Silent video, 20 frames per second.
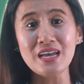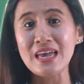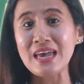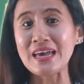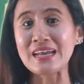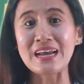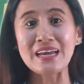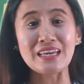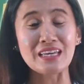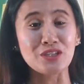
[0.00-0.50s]

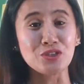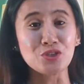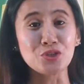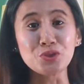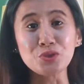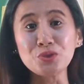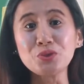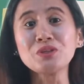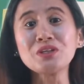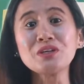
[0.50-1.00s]
and I can
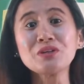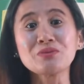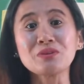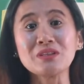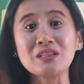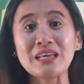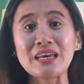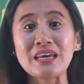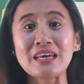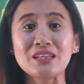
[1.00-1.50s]
truly
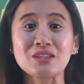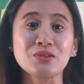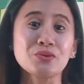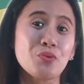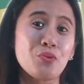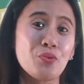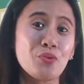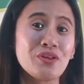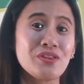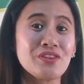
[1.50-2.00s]
relate
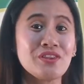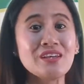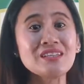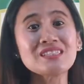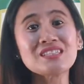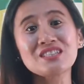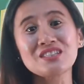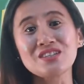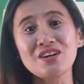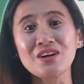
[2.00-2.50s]
with
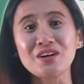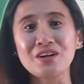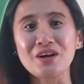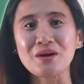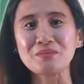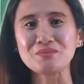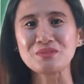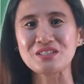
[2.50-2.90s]
this startup